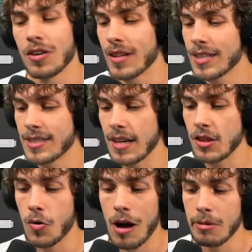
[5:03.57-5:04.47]
With all that
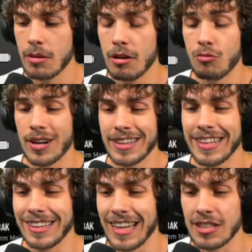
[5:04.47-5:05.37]
said though, I'm going to be running
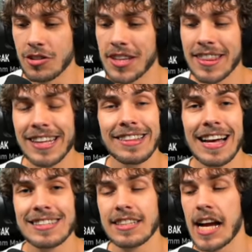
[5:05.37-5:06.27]
the laser and then the
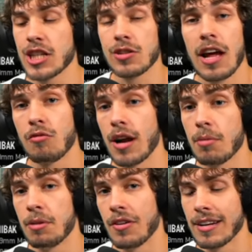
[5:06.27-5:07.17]
last attachment I
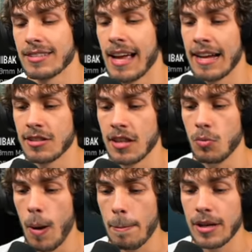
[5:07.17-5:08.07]
recommend you guys to add to
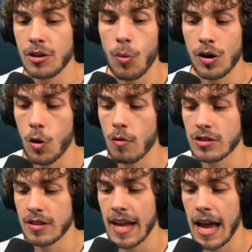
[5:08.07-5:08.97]
the weapon, you want to go
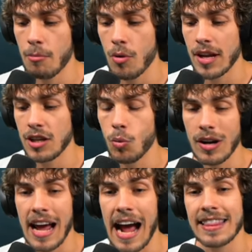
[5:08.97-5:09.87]
over to the ammo and you
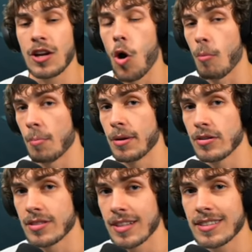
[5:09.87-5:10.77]
want to add the armor
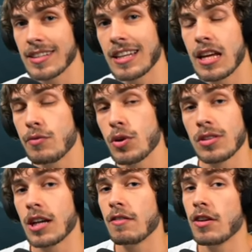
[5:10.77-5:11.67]
piercing. This is going to give you a
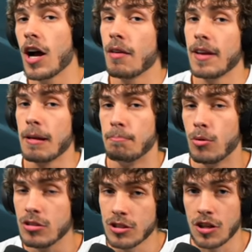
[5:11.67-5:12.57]
little bit of a
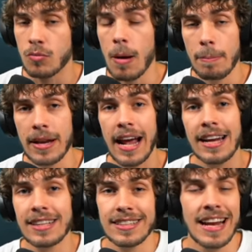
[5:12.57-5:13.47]
boost to your weapon
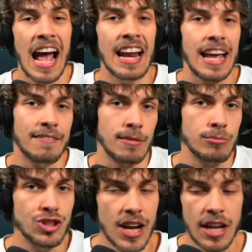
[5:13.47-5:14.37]
and it's going to add
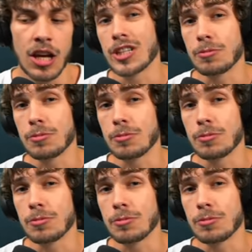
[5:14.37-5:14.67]
FMJ,